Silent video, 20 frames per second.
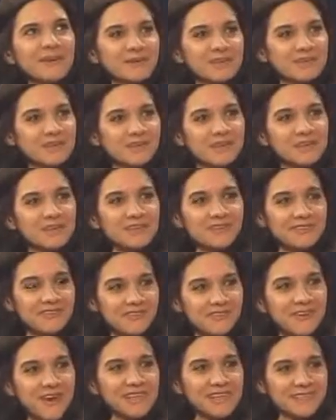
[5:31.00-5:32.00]
was really
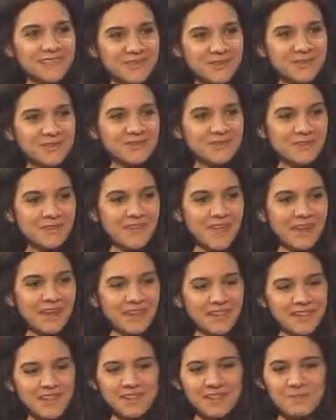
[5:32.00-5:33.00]
fun to sort of do that.
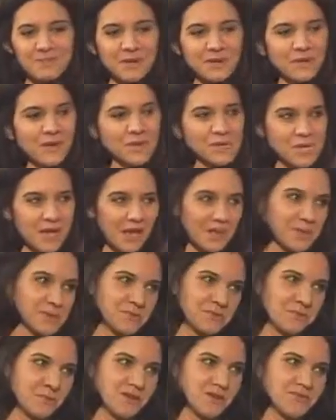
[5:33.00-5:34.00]
And I think it's been a great
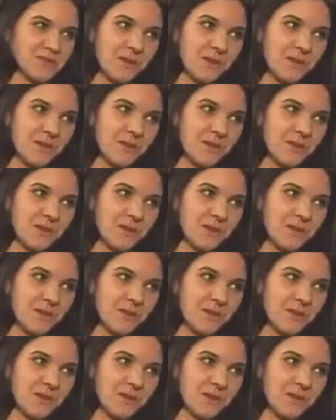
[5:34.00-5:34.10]
challenge for me.